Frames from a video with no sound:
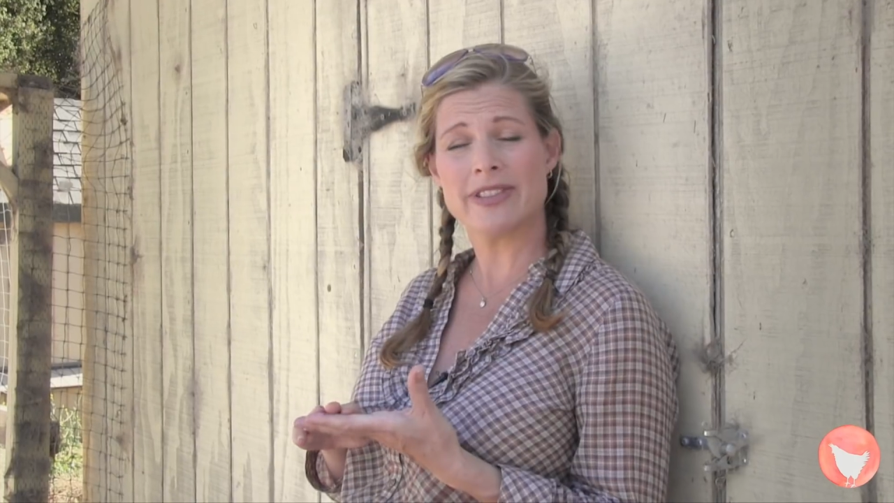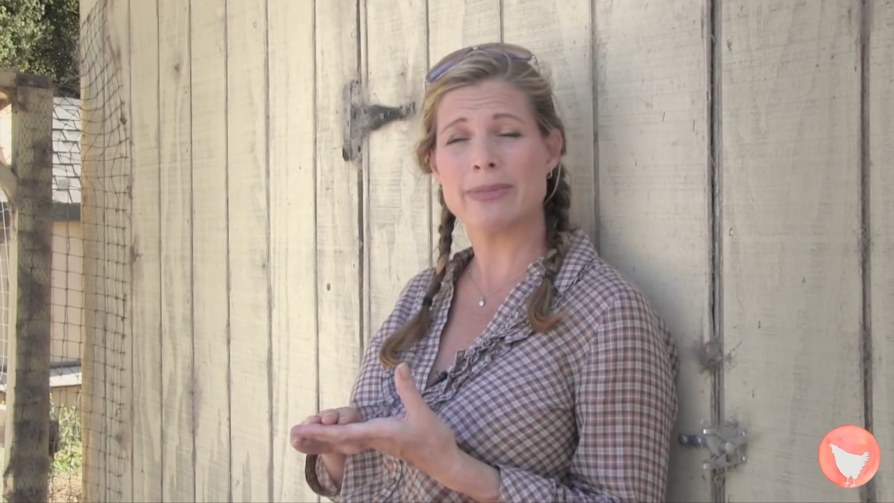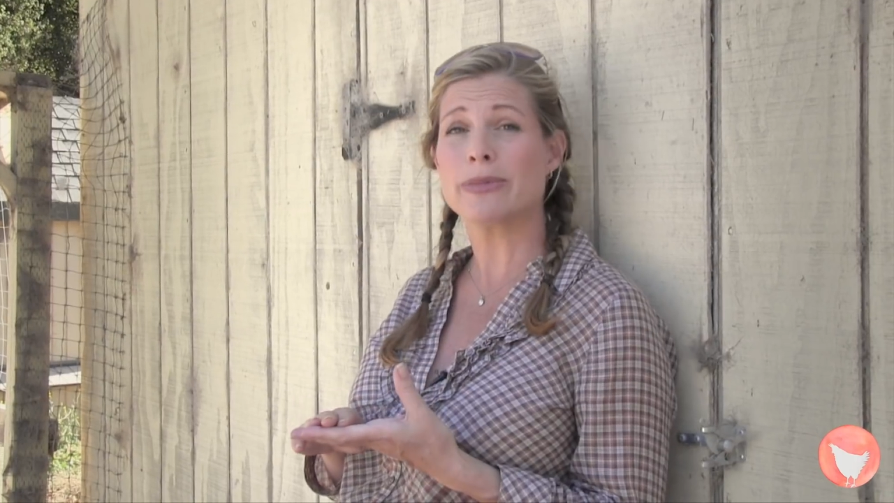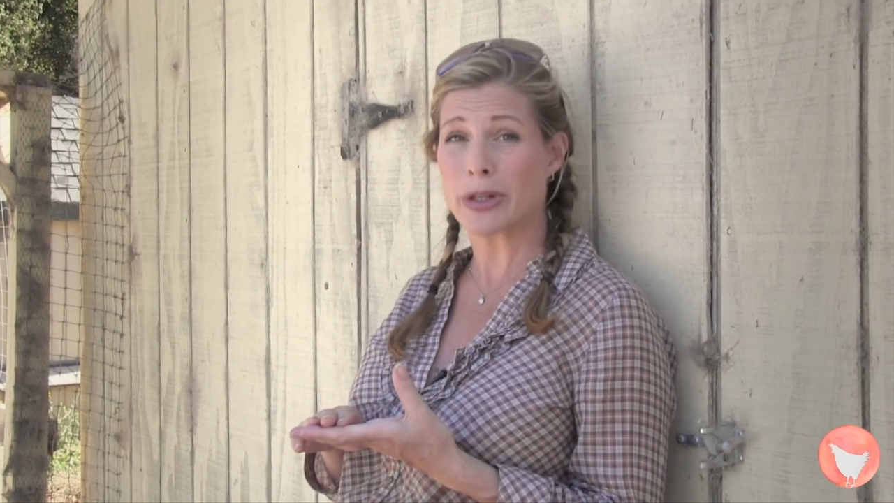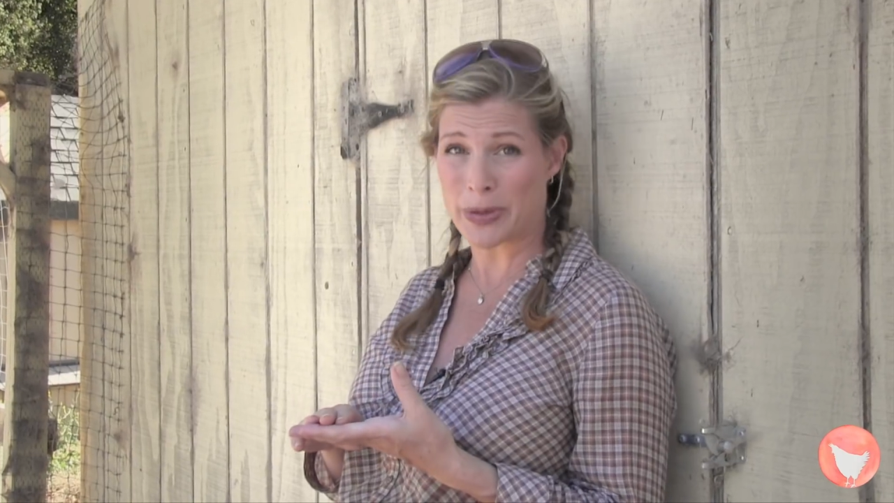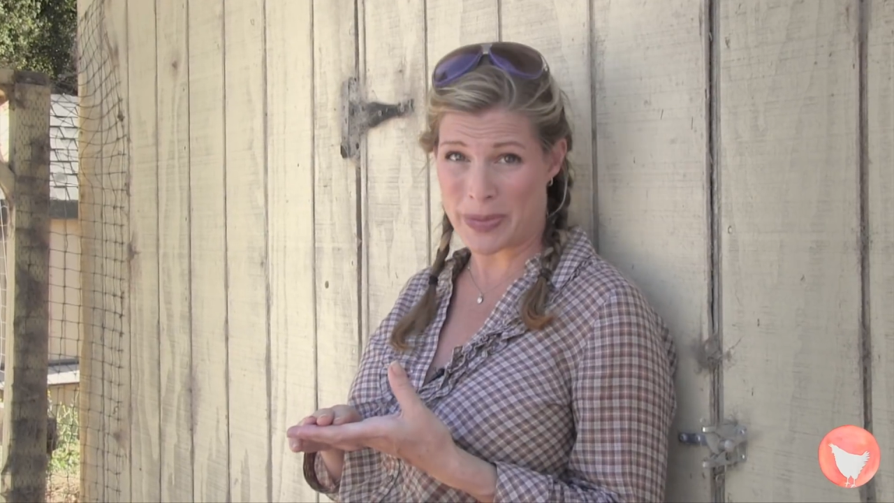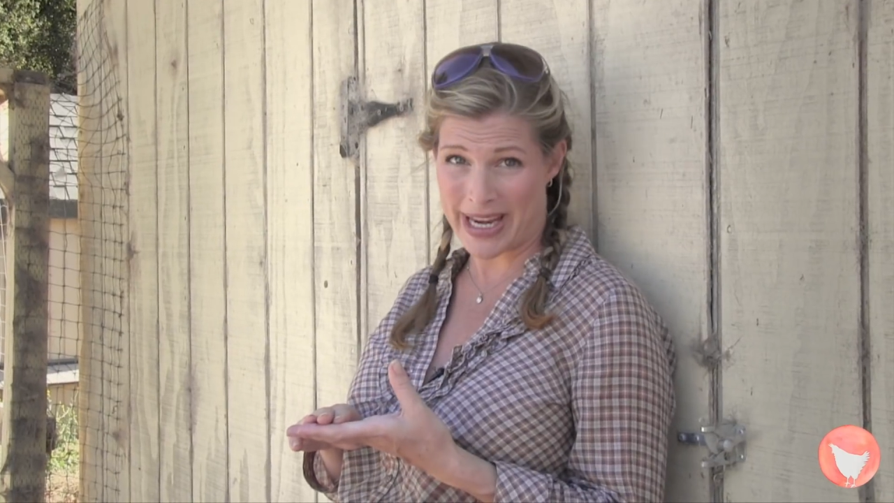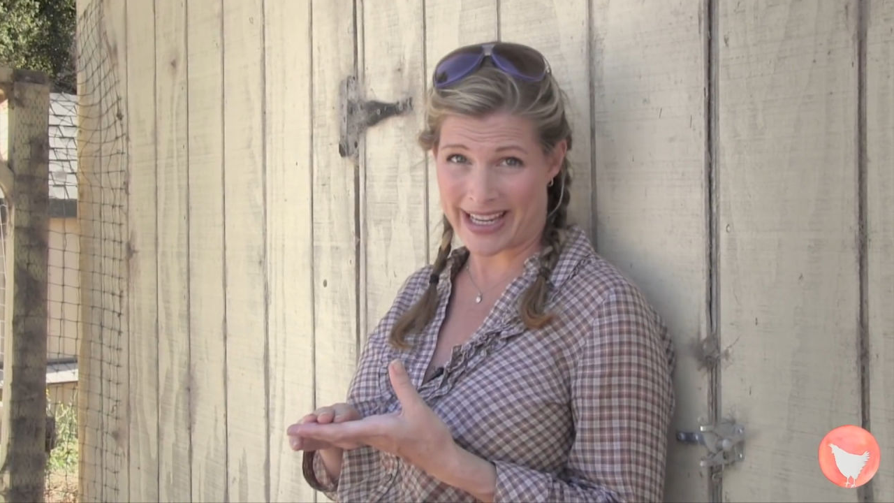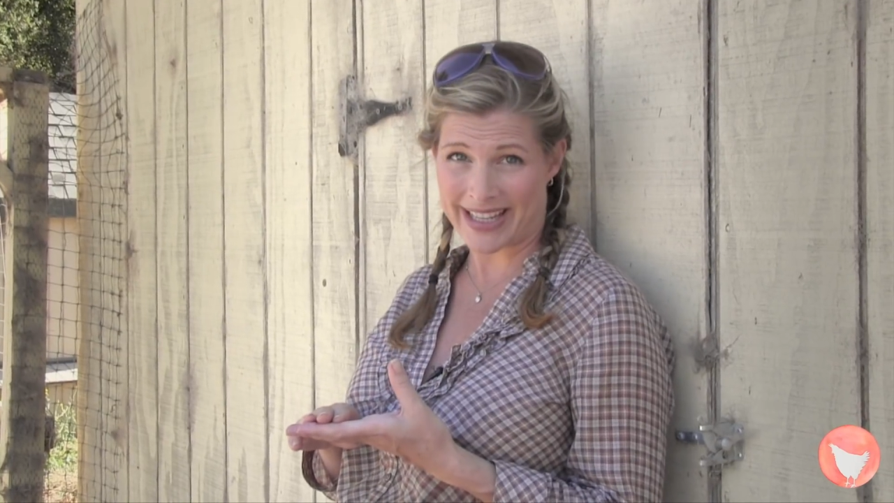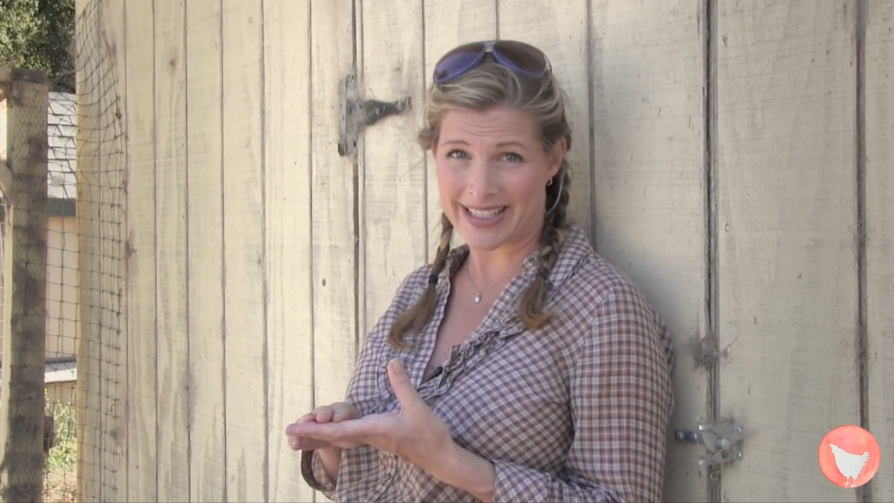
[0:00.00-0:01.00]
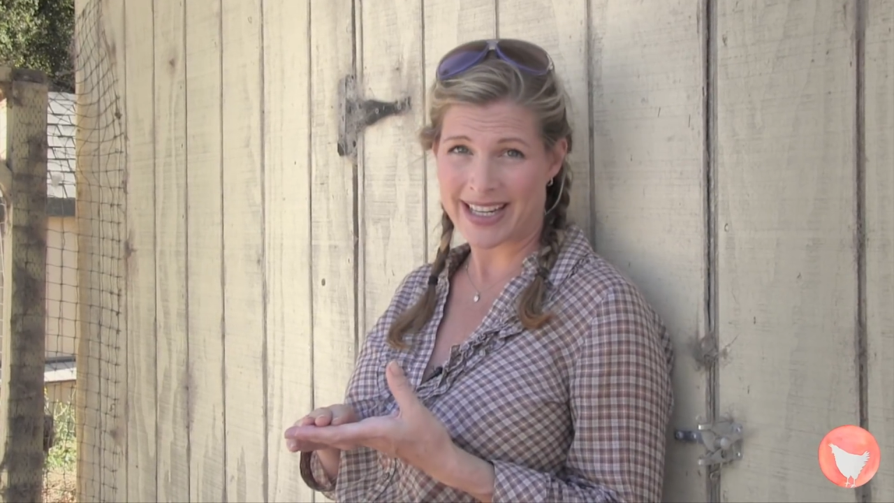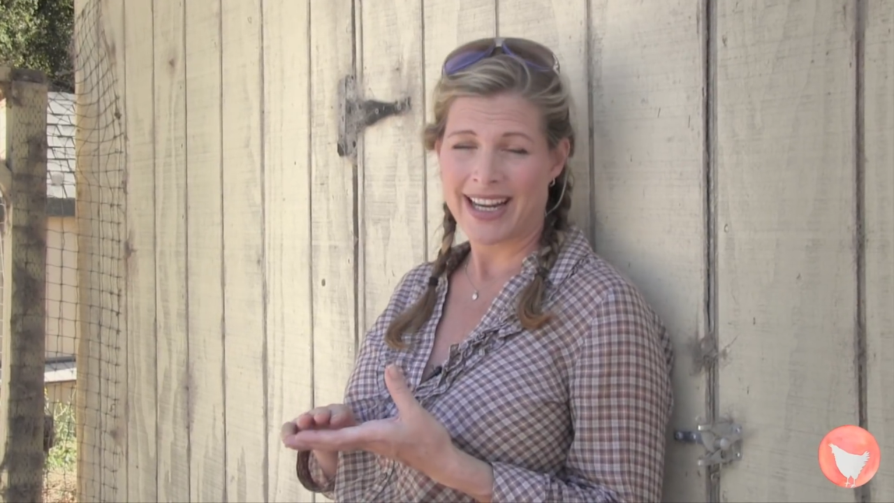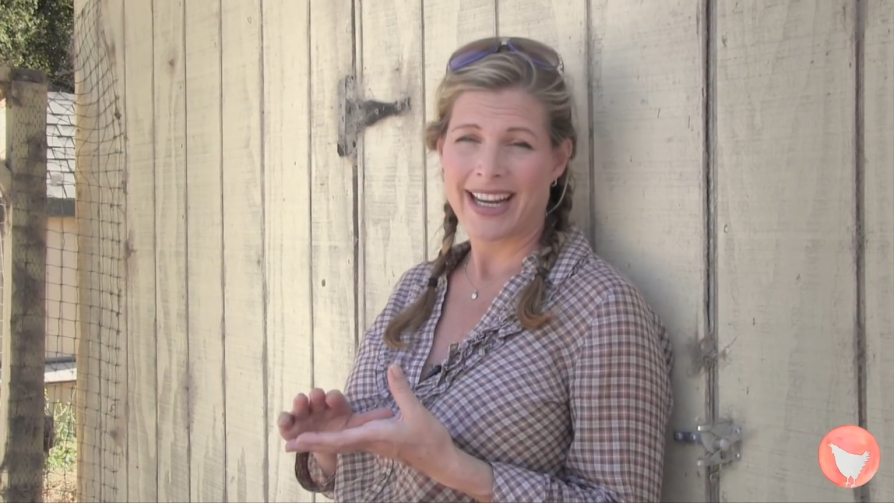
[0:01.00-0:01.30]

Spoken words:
of them don't make it.